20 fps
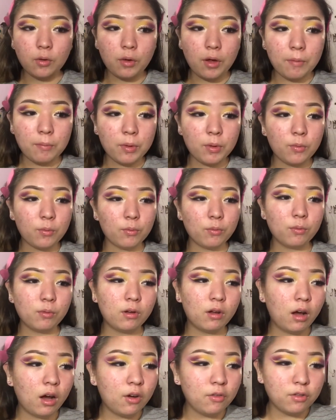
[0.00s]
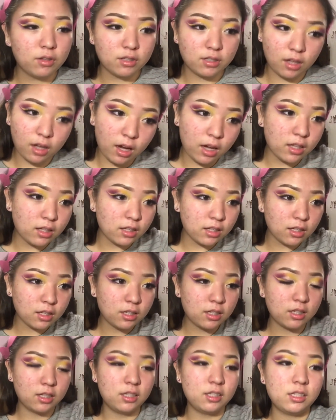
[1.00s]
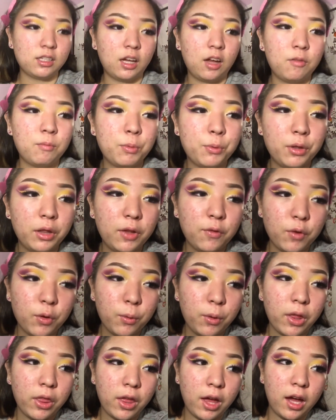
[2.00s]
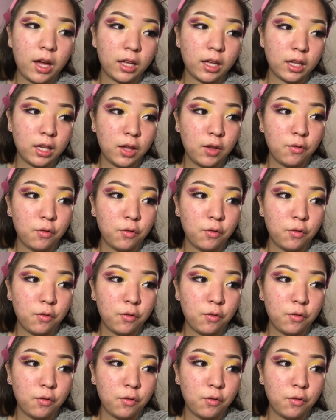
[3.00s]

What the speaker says: I mean, well, obviously I did because I've been living with acne